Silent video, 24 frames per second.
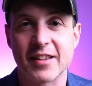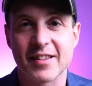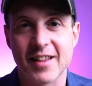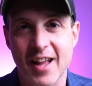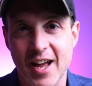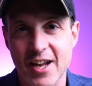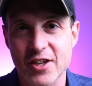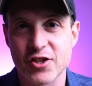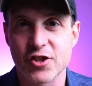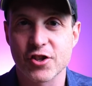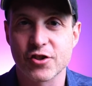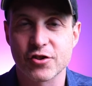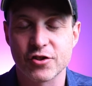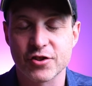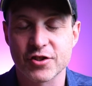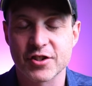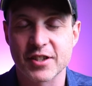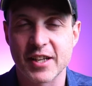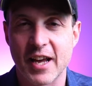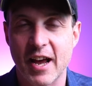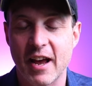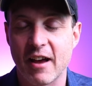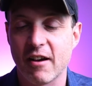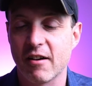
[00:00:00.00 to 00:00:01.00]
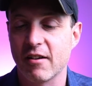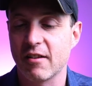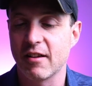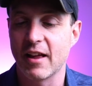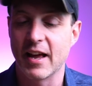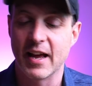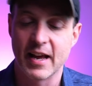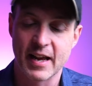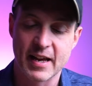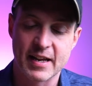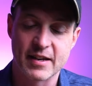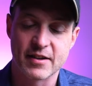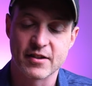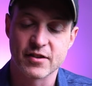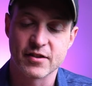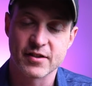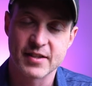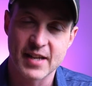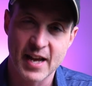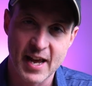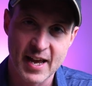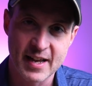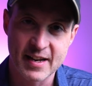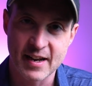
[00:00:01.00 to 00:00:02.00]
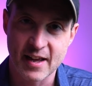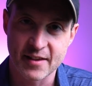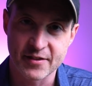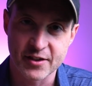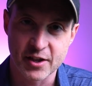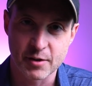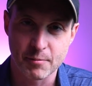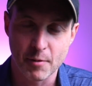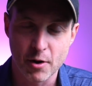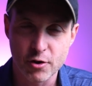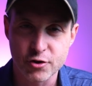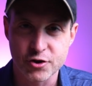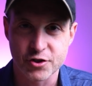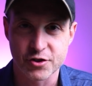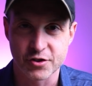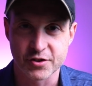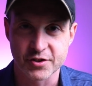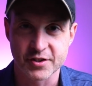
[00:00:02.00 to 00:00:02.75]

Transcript: logical scale and 10 on the emotional